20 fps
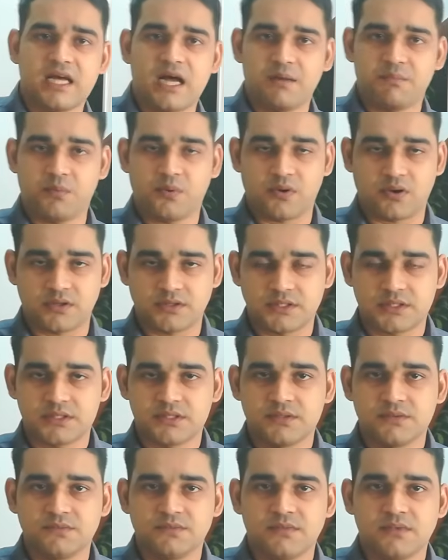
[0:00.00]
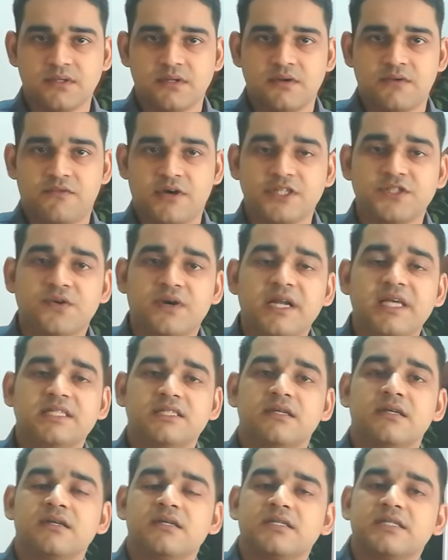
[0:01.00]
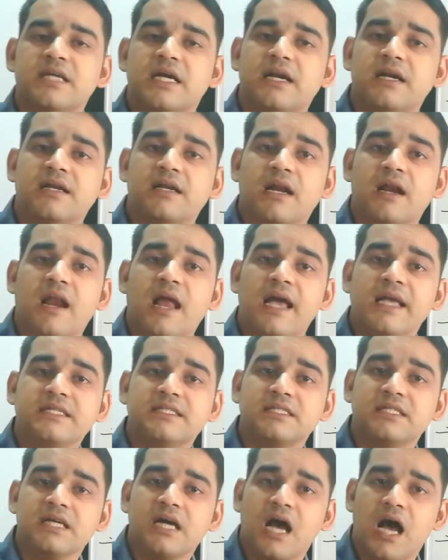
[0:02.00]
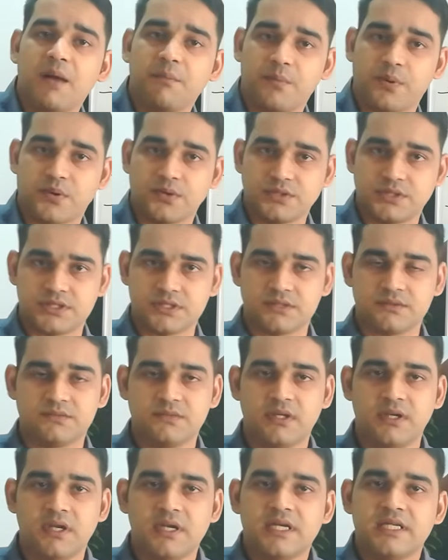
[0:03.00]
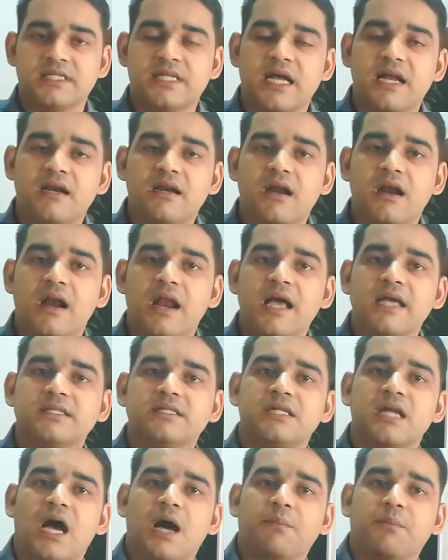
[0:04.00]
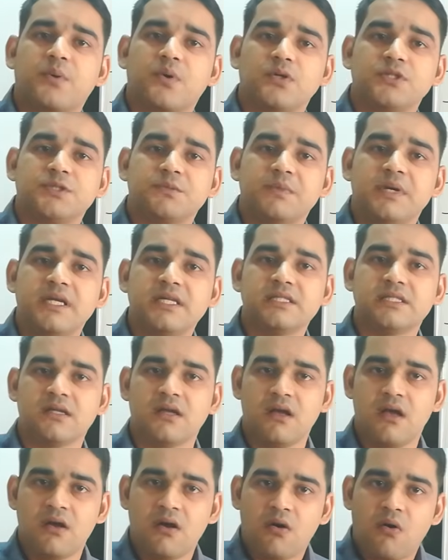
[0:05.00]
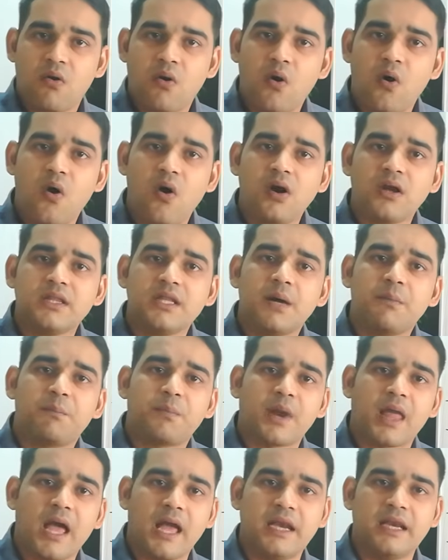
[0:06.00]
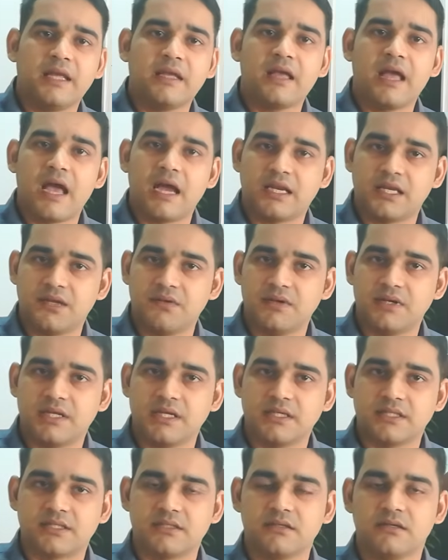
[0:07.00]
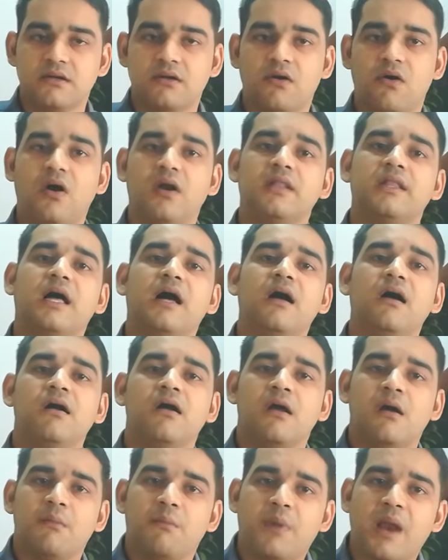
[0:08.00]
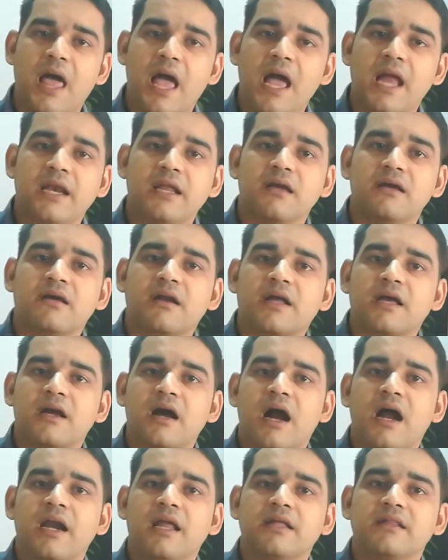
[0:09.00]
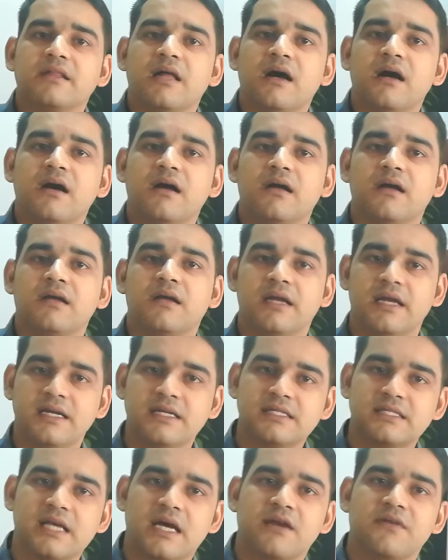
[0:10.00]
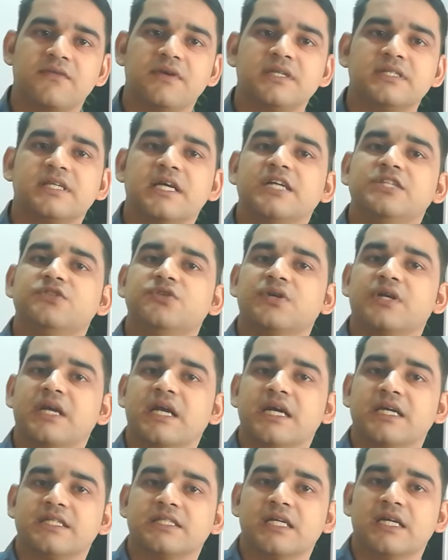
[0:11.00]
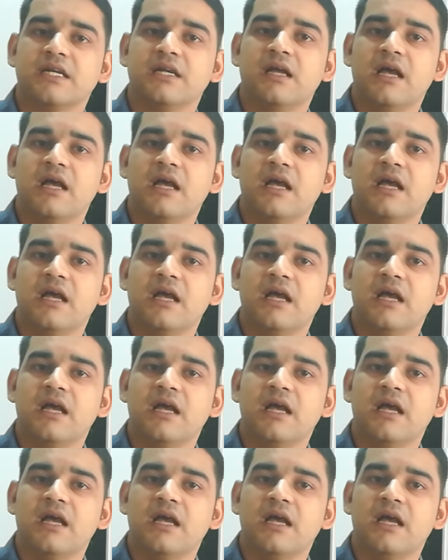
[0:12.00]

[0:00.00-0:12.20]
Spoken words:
approach. First one is centralized approach. Centralized approach means all the planning activities, all the planning regarding the in-service education